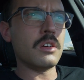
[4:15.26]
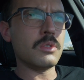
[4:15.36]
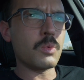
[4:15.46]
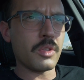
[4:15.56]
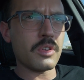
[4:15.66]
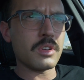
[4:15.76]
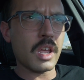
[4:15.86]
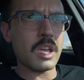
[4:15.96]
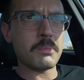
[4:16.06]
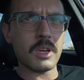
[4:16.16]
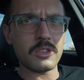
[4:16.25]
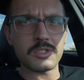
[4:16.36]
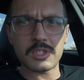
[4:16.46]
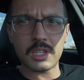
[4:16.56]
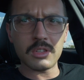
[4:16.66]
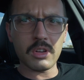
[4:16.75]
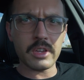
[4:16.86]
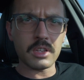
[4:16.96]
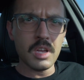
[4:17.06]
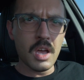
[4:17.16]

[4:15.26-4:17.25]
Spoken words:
with her name, and you see like